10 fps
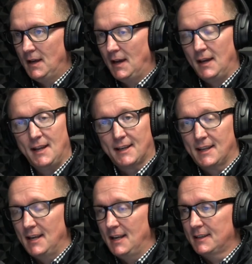And
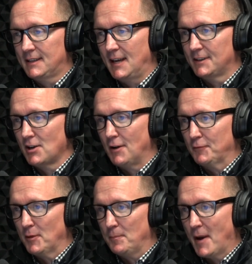it it kicked
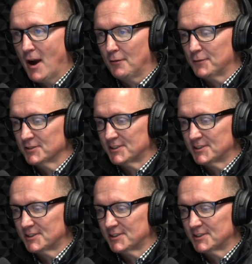off with a powerful